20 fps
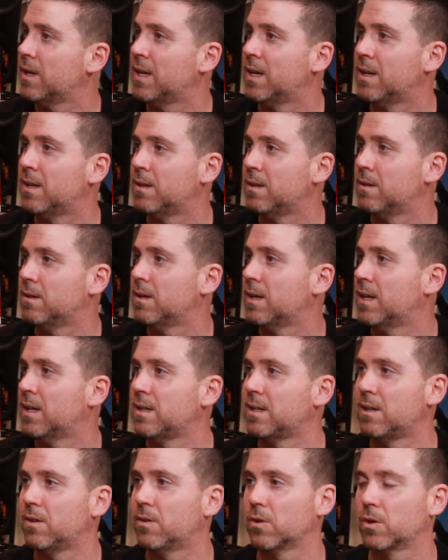
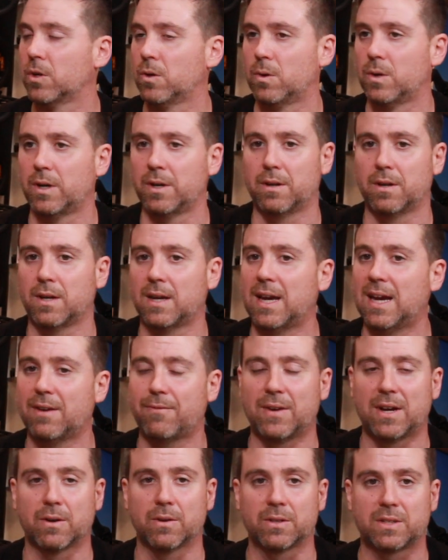and either go on a
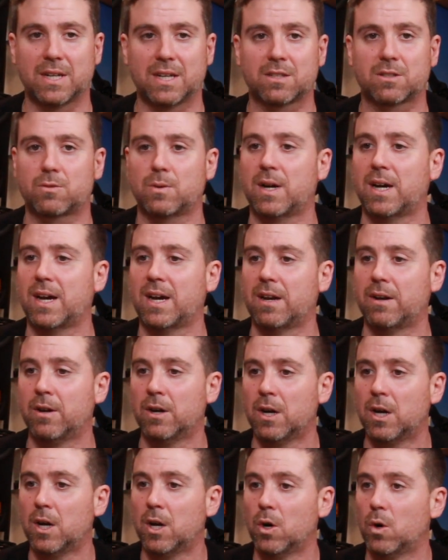half-hour test ride
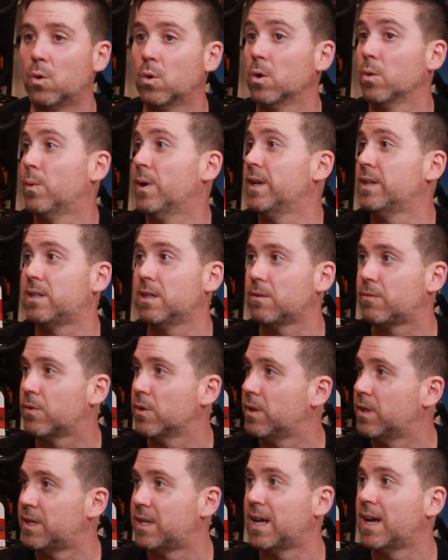or rent it for
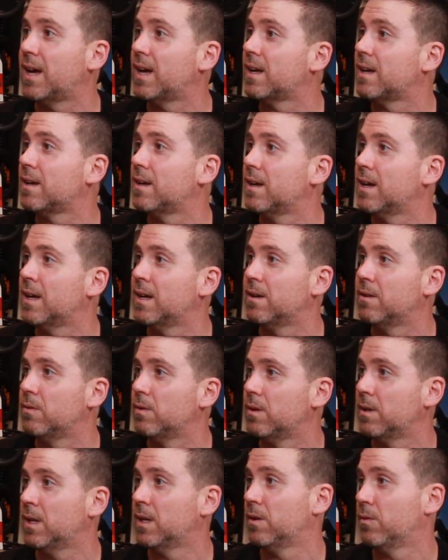the day
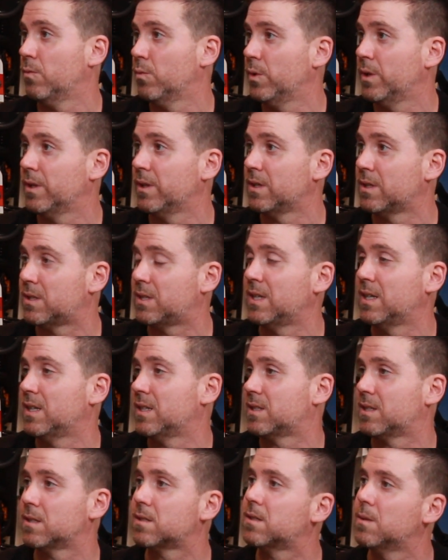and really see,
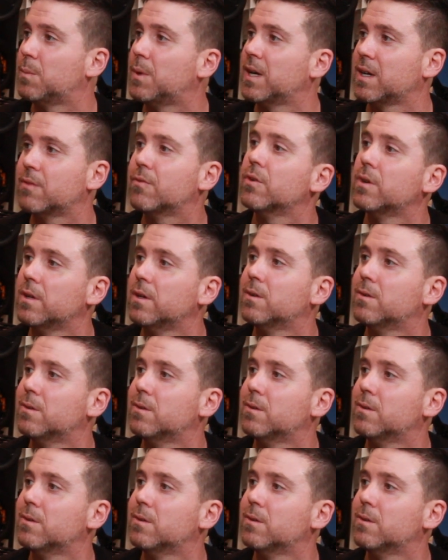is this the bike for you?